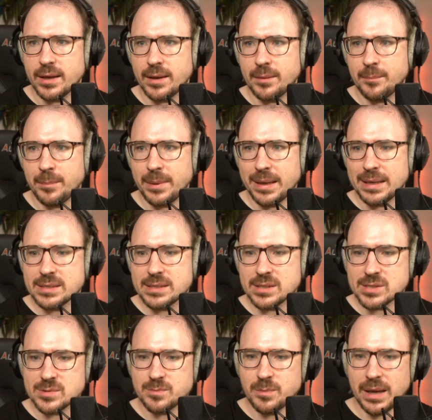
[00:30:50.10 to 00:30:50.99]
better
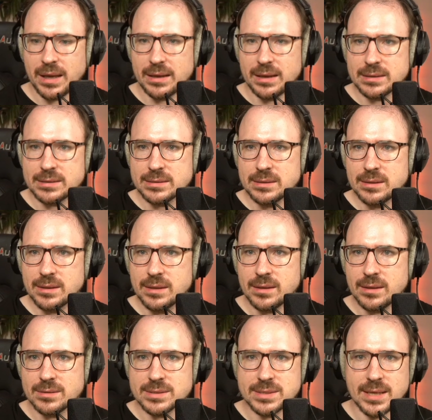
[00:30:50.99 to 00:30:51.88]
spend
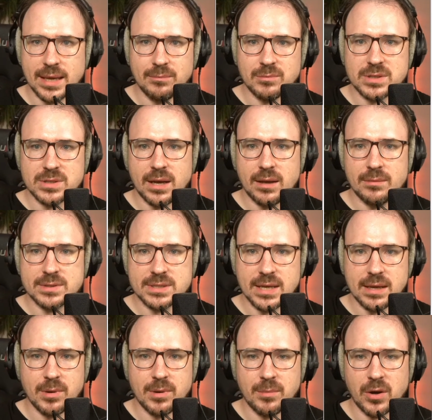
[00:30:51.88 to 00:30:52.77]
the
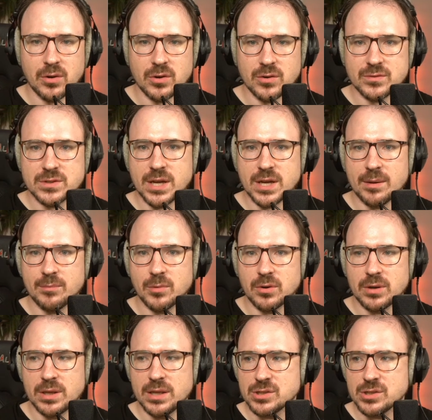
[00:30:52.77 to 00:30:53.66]
same amount of time on
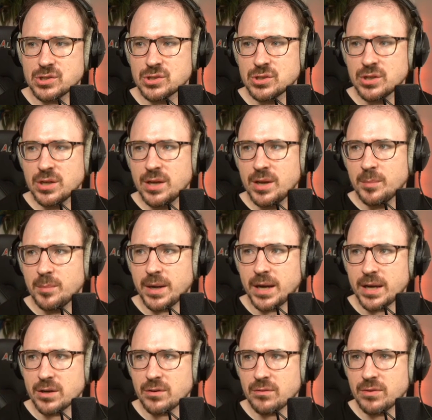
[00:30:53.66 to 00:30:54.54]
each
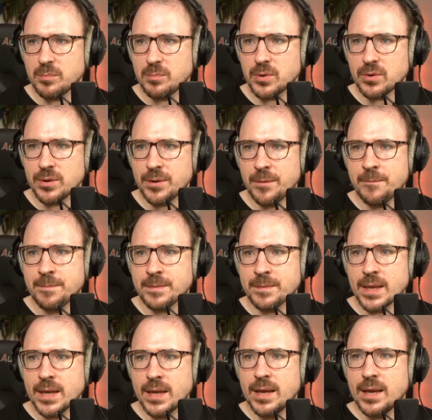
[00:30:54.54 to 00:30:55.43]
part of the book
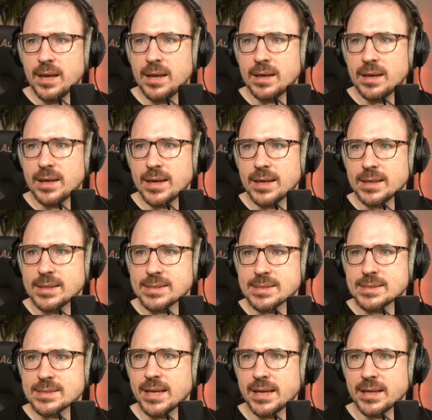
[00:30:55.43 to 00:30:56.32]

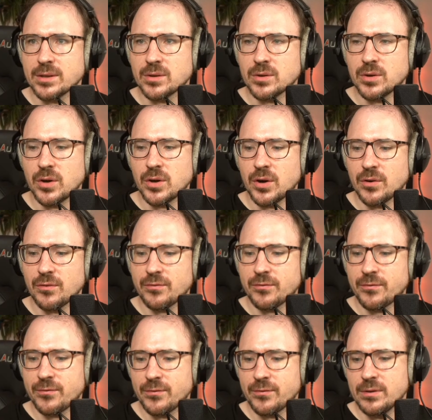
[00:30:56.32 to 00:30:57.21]
instead of
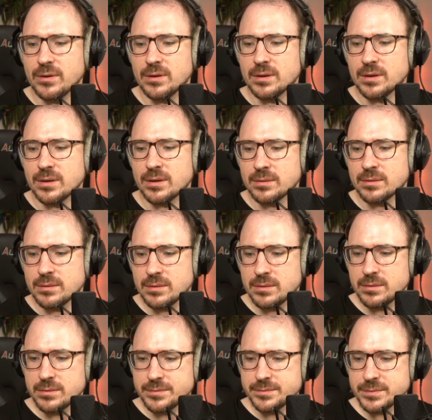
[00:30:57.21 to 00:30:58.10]

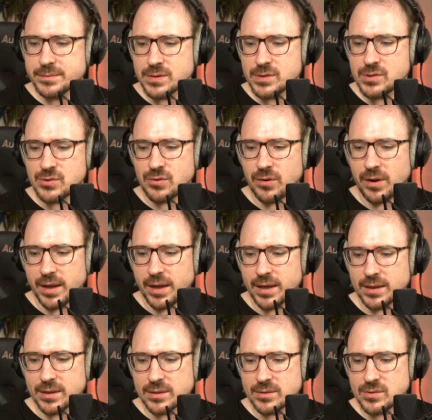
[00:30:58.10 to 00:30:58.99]

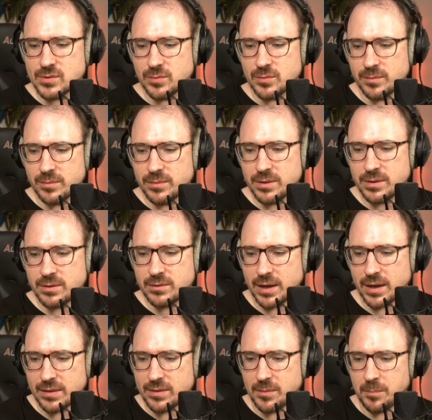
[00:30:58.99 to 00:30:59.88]
trying to
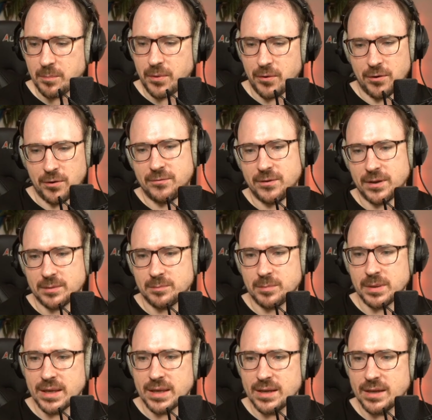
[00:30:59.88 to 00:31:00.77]
create the perfect
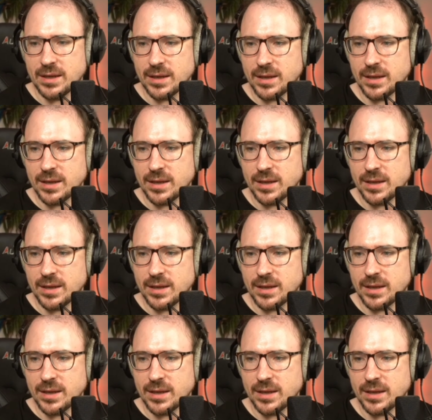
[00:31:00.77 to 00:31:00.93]
beginning